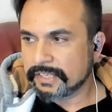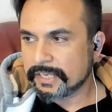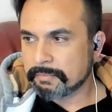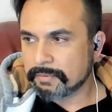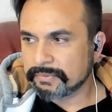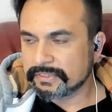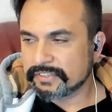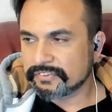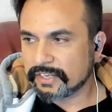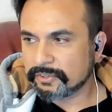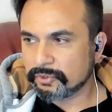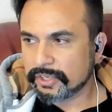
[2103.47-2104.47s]
came up with this,
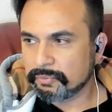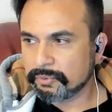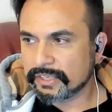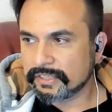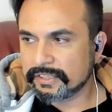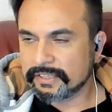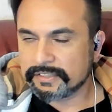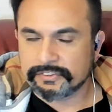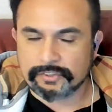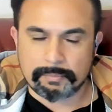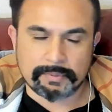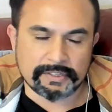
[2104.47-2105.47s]
like, okay, we can create
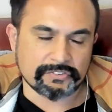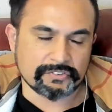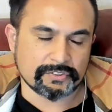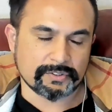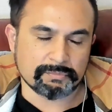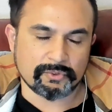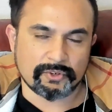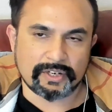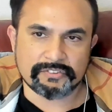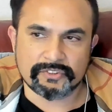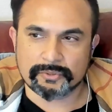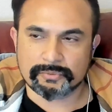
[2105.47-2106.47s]
this operating system for,
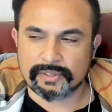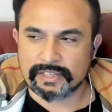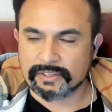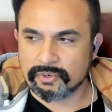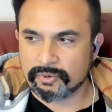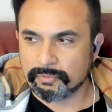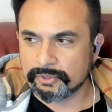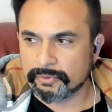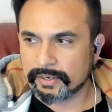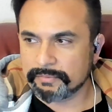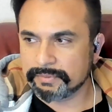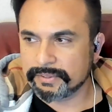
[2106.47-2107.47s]
and Xerox were like, oh, we don't
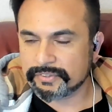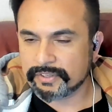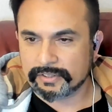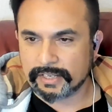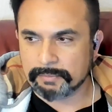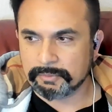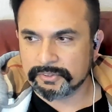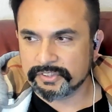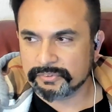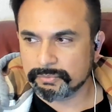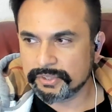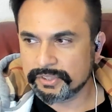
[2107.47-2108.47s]
want to waste our time on
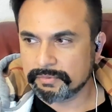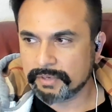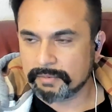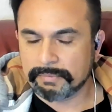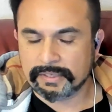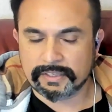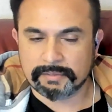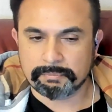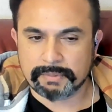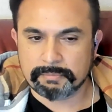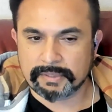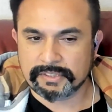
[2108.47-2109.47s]
this. We are making
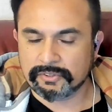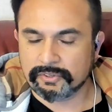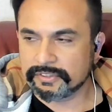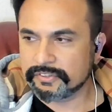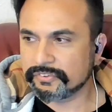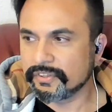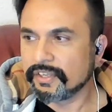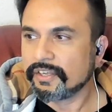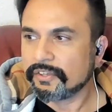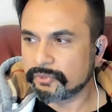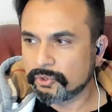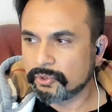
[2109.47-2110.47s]
big money on this.
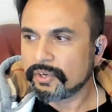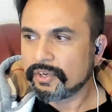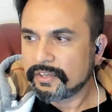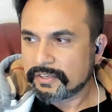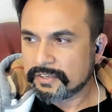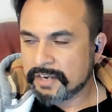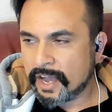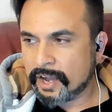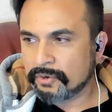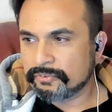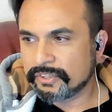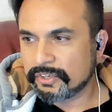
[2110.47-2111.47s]
So
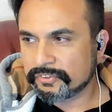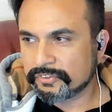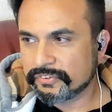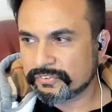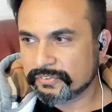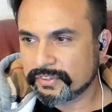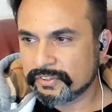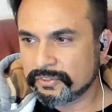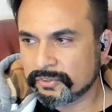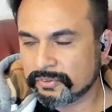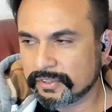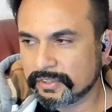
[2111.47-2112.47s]
now Xerox is,
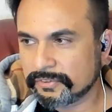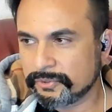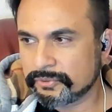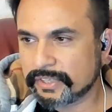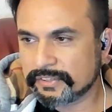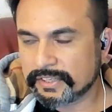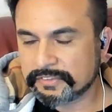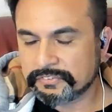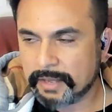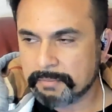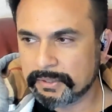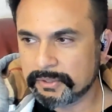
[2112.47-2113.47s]
used as an
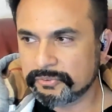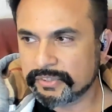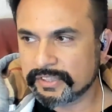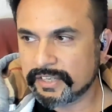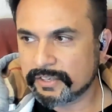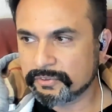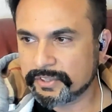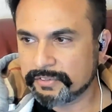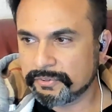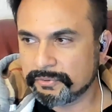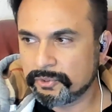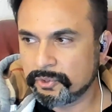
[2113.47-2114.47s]
example to say that, okay,
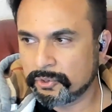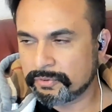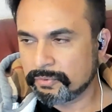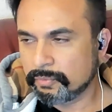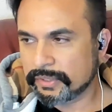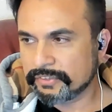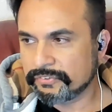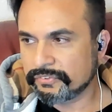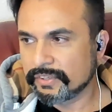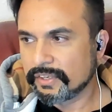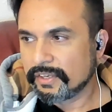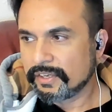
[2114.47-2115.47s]
if you know what is
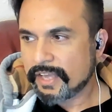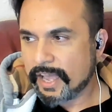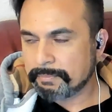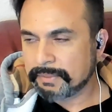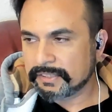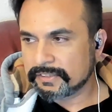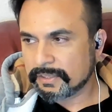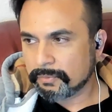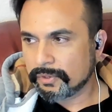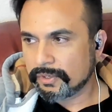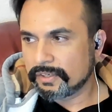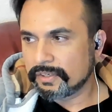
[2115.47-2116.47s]
happening in the
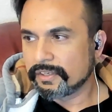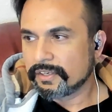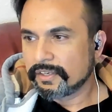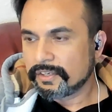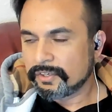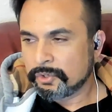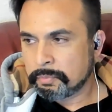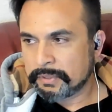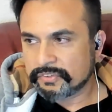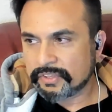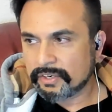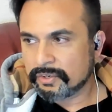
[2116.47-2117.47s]
world,
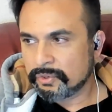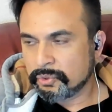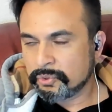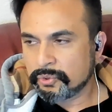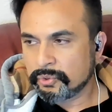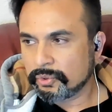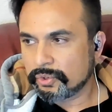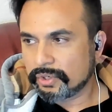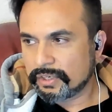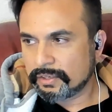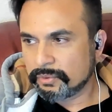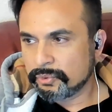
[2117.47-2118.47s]
nobody's gonna know
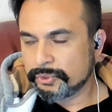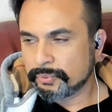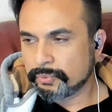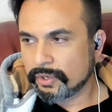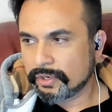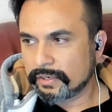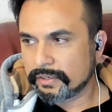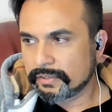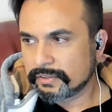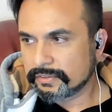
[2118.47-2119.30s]
who you were,